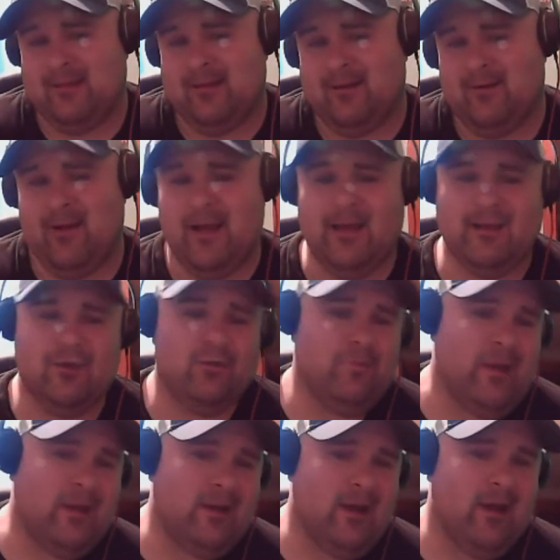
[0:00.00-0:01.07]
I think
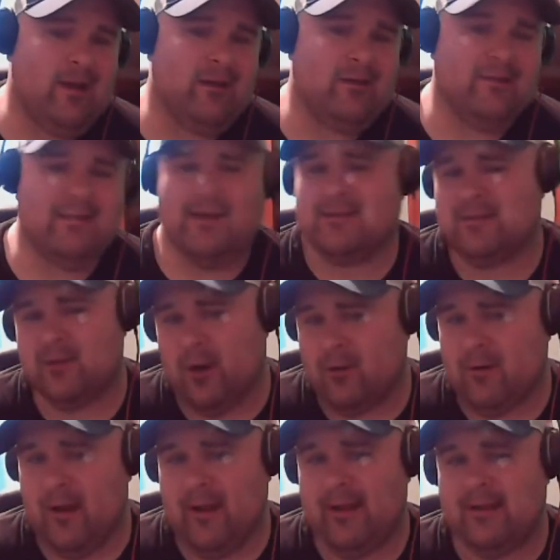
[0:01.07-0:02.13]
they're great. You may
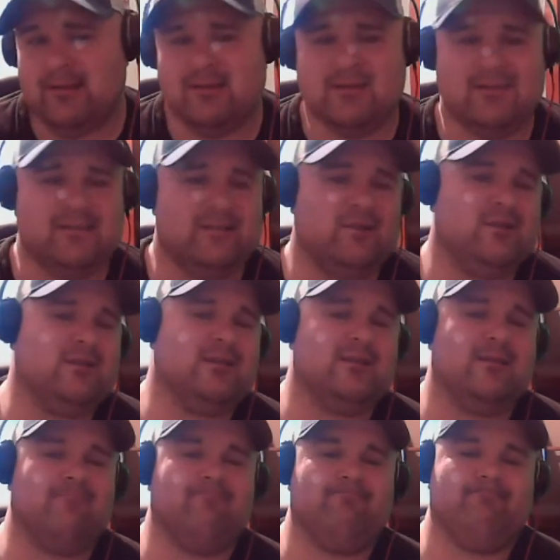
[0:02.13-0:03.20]
not. That's all right.
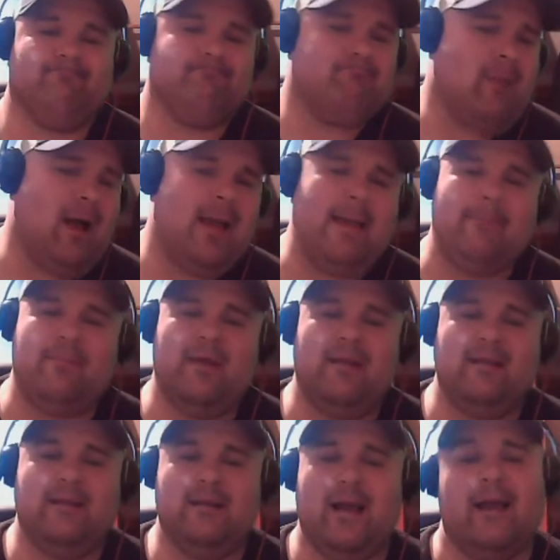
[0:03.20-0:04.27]
This is just
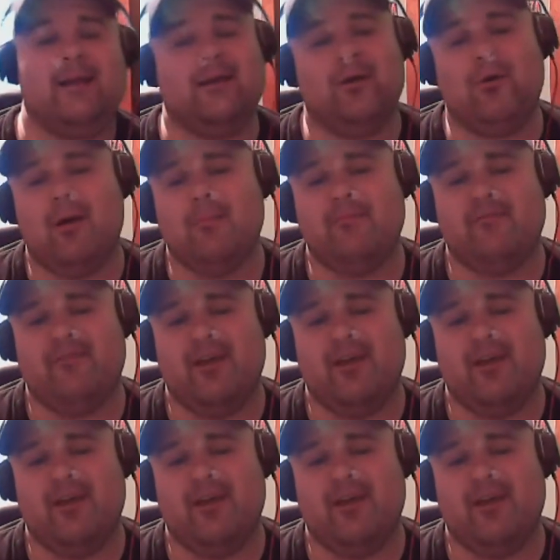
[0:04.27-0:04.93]
my opinion.